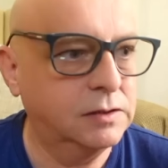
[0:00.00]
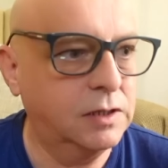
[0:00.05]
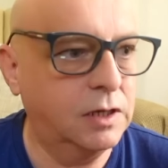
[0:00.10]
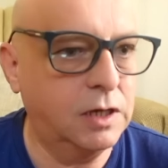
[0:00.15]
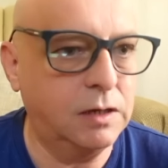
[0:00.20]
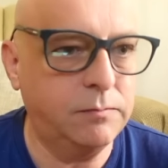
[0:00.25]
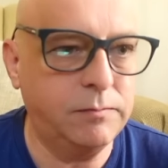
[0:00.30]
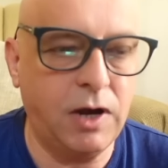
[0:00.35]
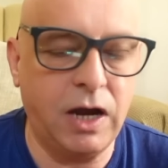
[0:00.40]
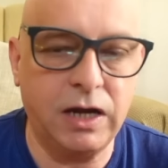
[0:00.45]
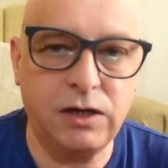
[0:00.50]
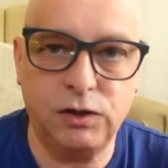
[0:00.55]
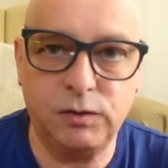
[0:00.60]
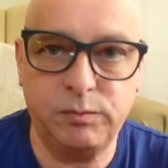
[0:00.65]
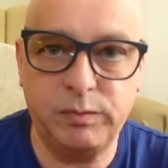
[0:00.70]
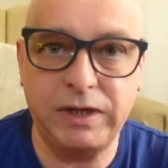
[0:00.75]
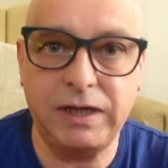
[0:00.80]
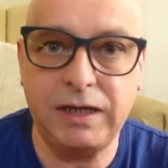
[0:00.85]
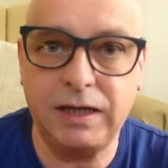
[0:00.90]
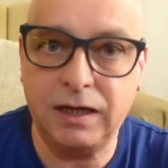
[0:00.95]
I
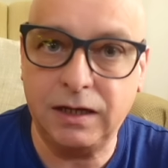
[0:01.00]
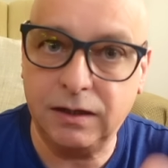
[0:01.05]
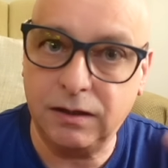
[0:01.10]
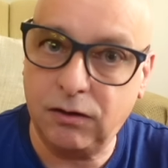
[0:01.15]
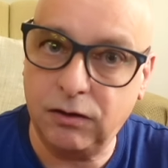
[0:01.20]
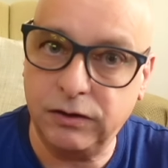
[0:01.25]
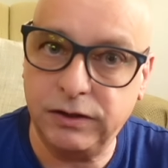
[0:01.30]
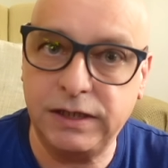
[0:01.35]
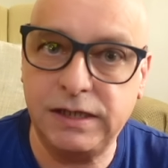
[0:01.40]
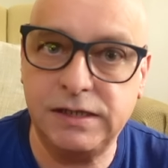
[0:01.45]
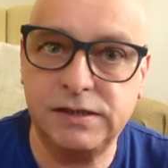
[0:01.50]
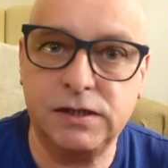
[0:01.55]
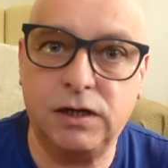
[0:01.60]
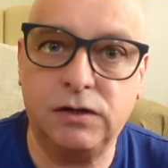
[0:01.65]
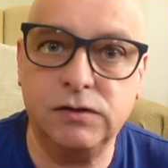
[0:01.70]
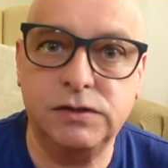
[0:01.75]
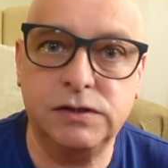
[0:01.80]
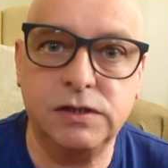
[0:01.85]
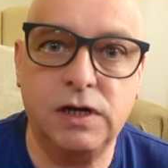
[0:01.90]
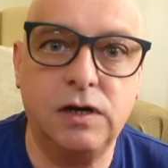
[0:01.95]
could be on the east
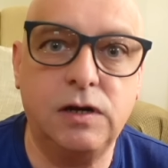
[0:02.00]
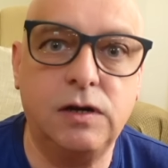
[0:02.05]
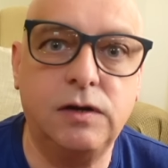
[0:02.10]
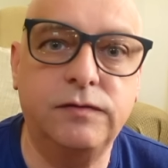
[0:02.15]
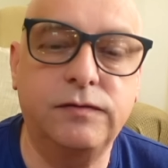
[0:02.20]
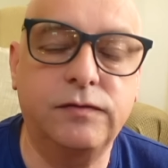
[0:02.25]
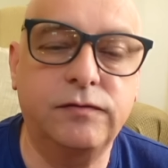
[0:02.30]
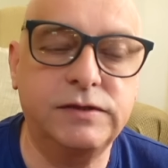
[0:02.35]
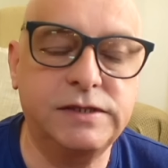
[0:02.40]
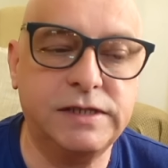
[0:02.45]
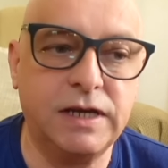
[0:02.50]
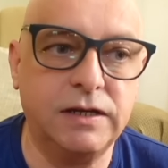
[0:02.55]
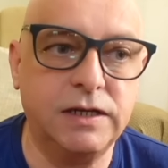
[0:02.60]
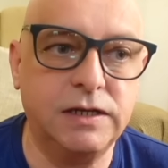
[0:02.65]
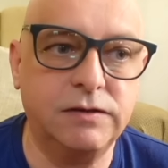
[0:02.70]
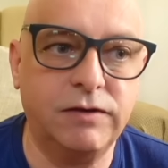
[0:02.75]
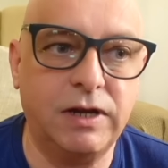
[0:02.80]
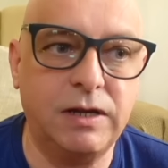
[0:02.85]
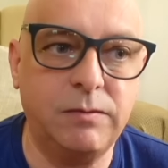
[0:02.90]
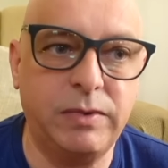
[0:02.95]
coast of
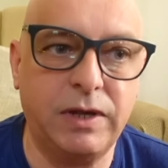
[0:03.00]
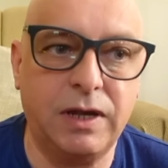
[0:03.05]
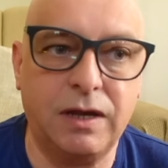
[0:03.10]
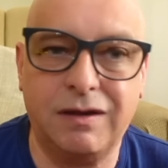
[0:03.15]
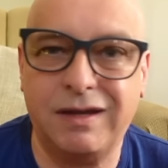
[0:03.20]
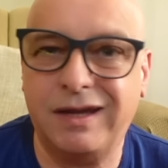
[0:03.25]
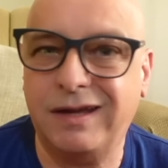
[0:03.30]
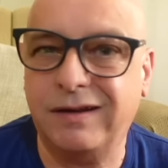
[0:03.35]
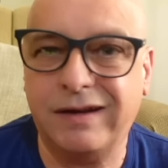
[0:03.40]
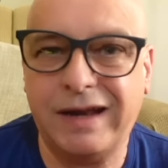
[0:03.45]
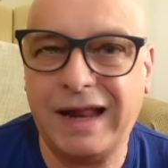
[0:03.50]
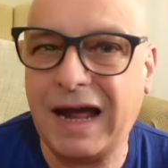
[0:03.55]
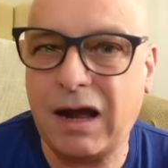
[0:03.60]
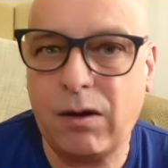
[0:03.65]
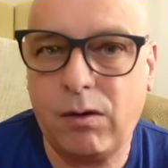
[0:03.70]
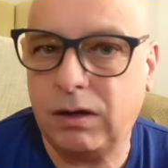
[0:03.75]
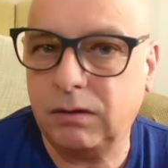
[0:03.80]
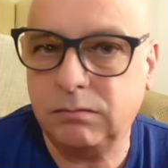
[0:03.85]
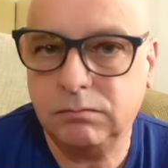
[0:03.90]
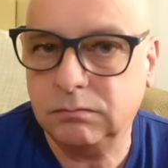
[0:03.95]
Saudi Arabia in an
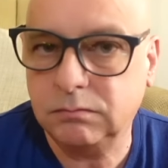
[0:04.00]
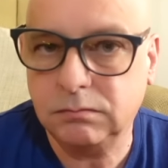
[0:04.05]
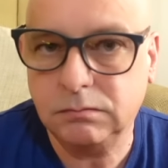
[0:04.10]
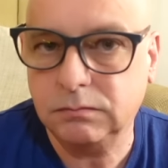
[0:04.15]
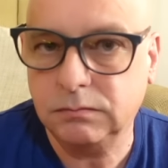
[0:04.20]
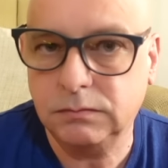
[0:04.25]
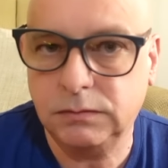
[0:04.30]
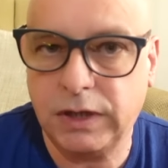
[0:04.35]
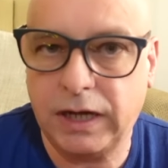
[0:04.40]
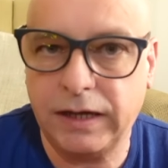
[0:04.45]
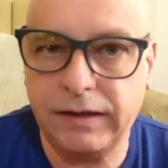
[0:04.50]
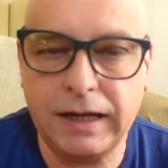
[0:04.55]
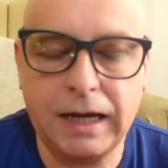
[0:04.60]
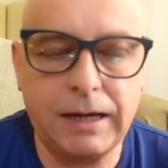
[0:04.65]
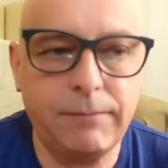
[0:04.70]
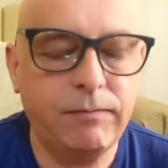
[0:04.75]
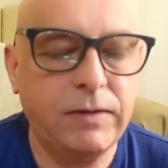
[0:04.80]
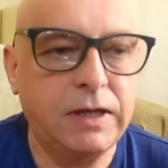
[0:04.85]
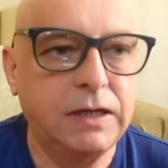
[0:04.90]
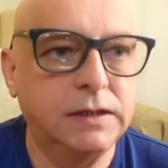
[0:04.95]
hour, like
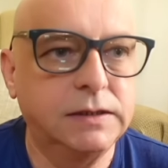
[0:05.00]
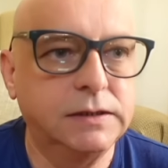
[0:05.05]
that.